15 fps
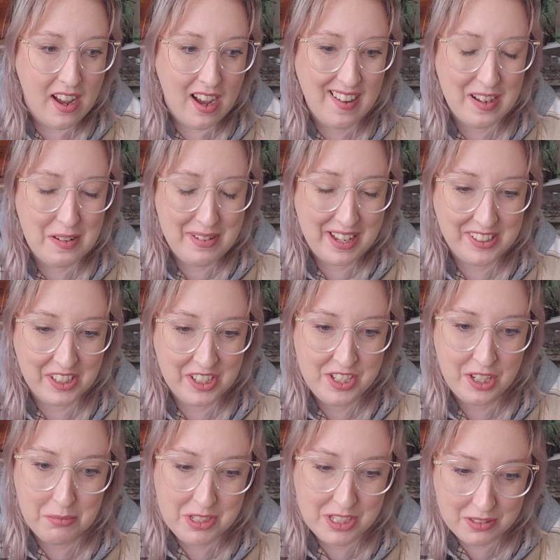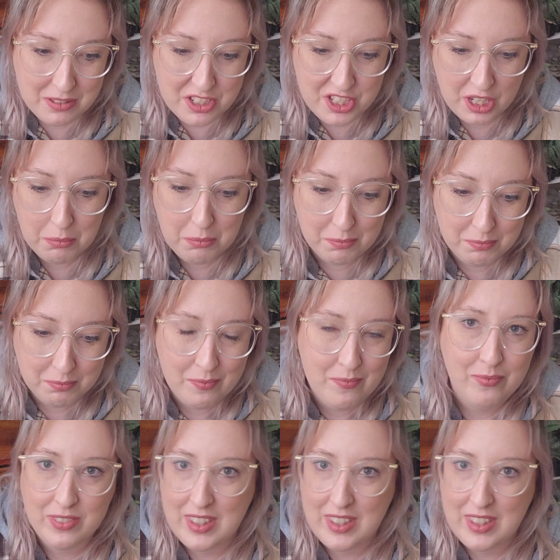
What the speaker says: And there's some